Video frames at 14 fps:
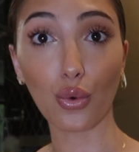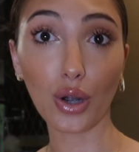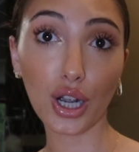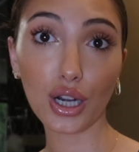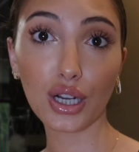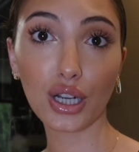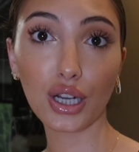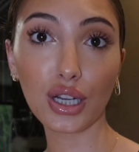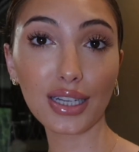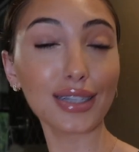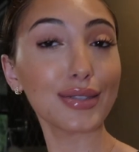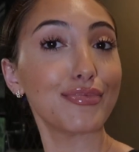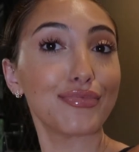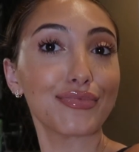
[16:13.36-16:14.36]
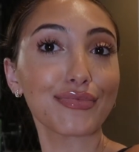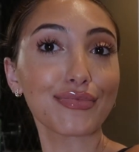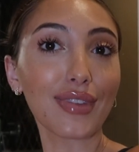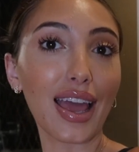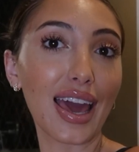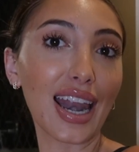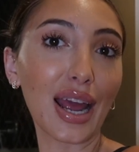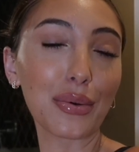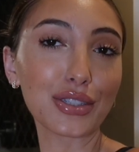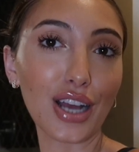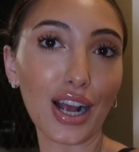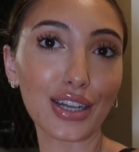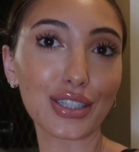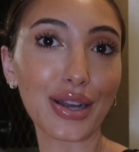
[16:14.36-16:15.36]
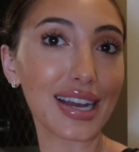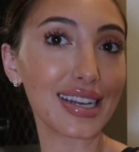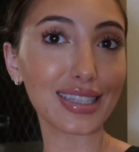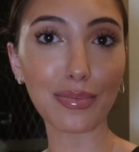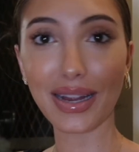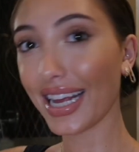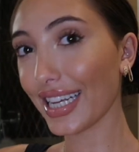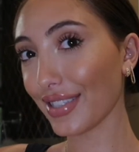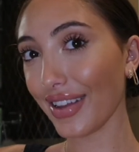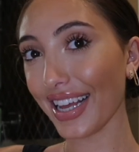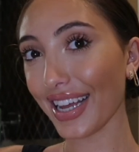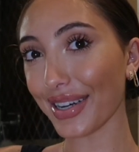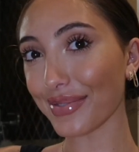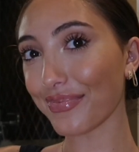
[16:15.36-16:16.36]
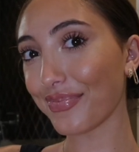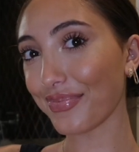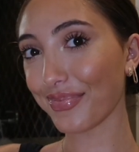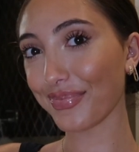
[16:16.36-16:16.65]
to work and I will talk to you guys in my next video.